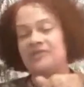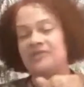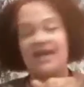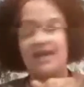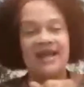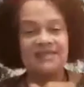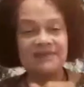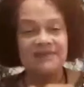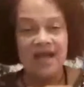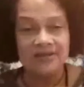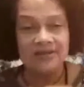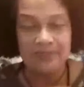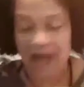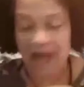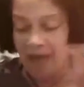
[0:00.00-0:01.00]
Ask me
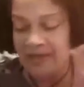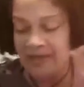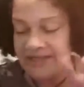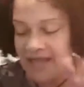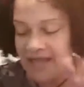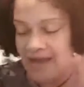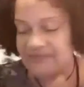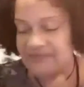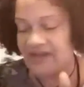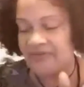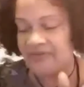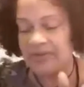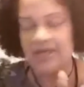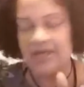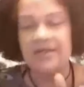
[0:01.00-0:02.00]
how many times I've
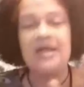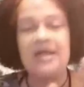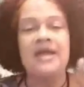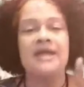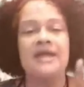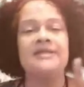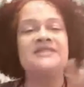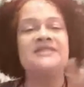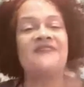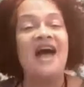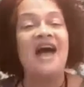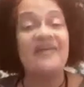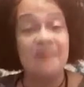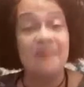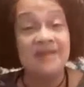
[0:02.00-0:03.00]
been in these
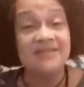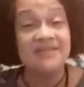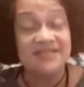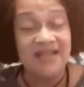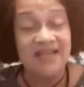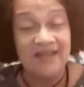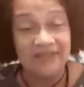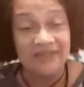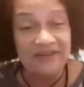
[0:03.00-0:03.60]
5 months since I've lived